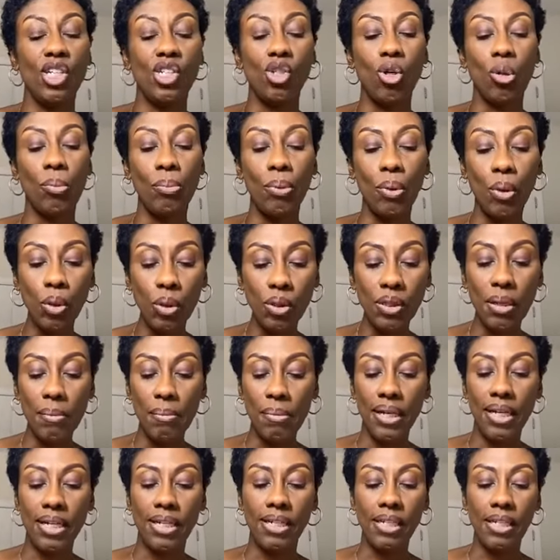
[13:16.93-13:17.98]
So pull
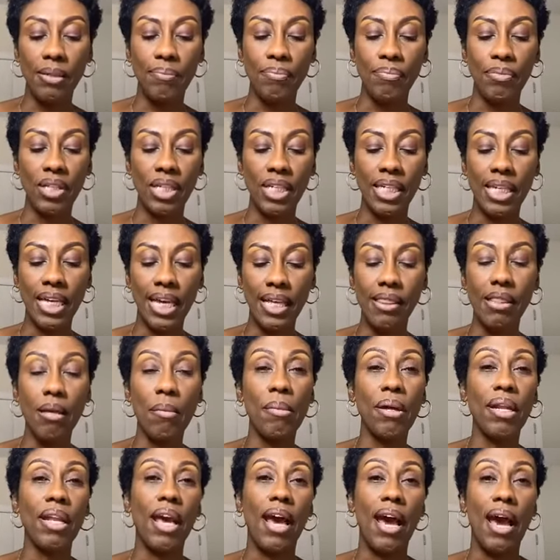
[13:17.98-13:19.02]
them in, get
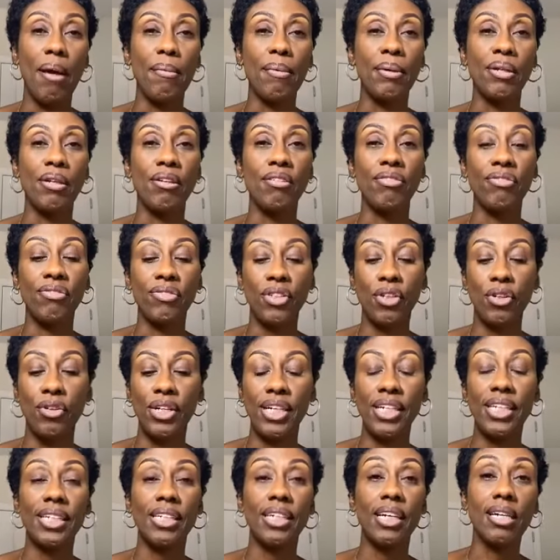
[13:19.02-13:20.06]
them in the habit of
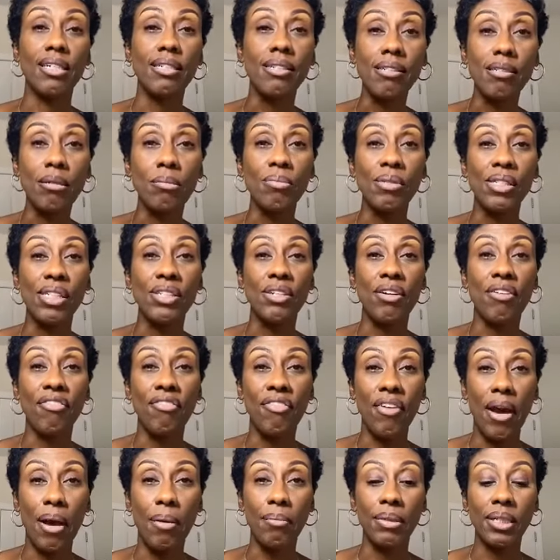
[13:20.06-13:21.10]
creating customs in your
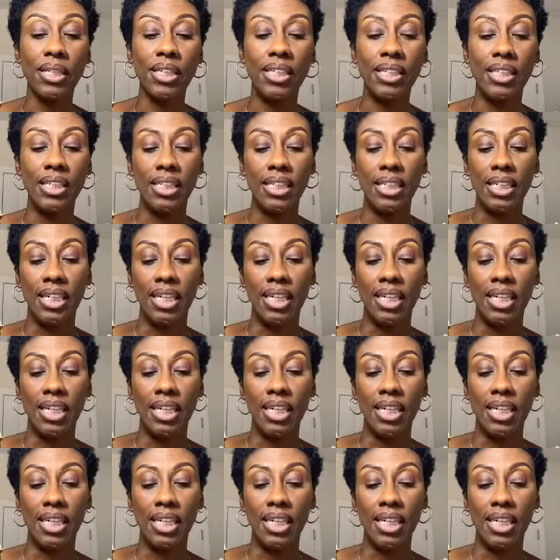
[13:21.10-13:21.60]
family,